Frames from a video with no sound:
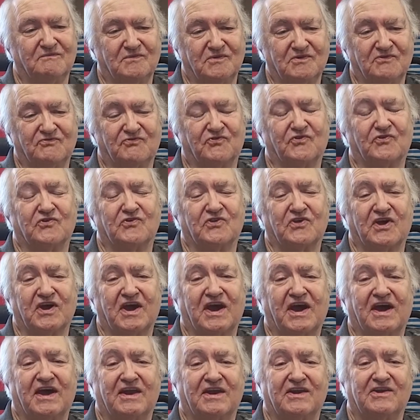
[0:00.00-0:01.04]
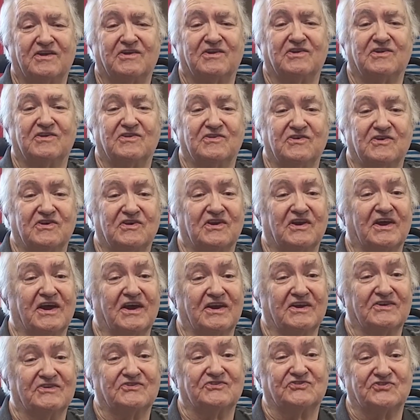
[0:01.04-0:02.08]
before they had it in the
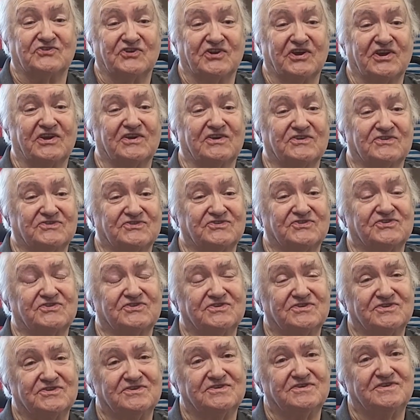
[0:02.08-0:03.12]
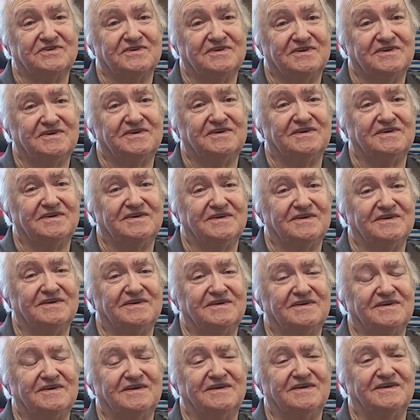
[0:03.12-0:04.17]
United States.
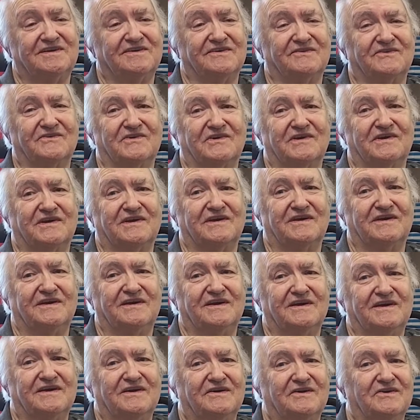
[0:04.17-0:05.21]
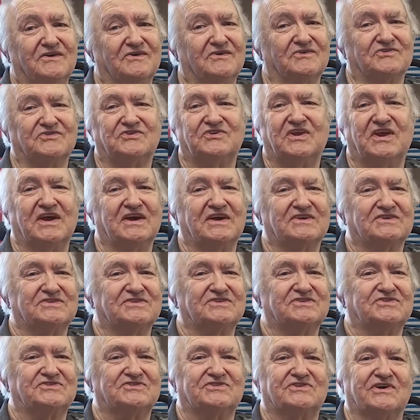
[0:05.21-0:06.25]
You didn't like it? That's
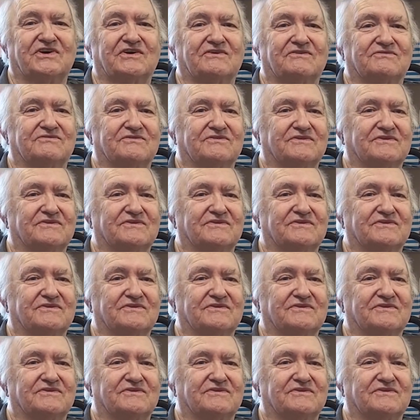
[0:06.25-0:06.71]
nasty stuff.